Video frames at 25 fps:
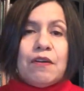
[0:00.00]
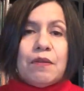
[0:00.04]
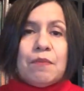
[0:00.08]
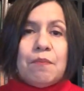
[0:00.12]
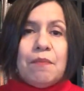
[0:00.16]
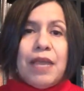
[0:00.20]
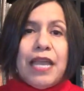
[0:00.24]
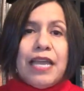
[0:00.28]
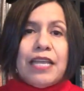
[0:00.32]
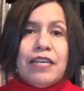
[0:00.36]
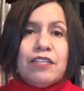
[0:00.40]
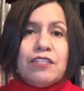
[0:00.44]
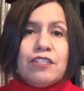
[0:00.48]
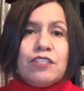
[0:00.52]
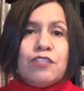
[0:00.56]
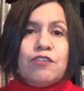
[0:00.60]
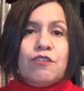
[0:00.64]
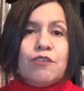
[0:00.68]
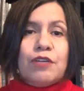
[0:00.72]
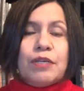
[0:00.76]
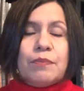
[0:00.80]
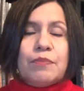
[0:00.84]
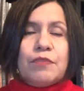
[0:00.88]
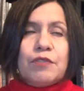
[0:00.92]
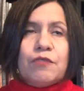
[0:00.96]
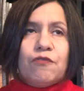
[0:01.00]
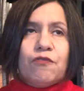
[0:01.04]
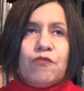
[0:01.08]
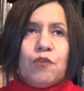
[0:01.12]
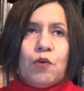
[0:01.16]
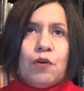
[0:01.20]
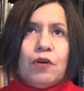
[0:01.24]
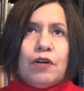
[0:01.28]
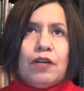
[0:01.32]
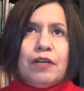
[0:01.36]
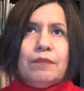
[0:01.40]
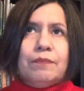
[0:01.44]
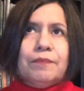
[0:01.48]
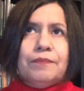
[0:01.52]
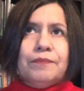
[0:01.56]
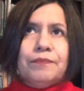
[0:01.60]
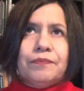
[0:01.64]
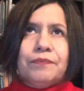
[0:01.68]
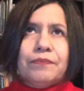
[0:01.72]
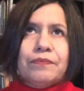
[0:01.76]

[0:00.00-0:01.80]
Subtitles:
in manuscript form